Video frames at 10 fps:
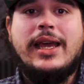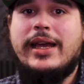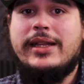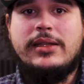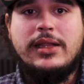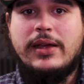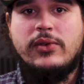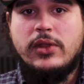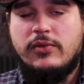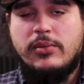any
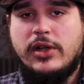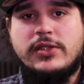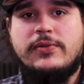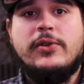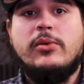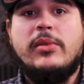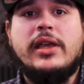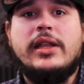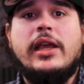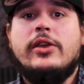level of budget
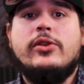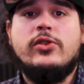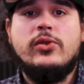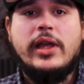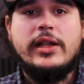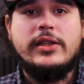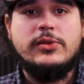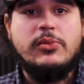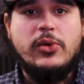filmmaking that you're doing at this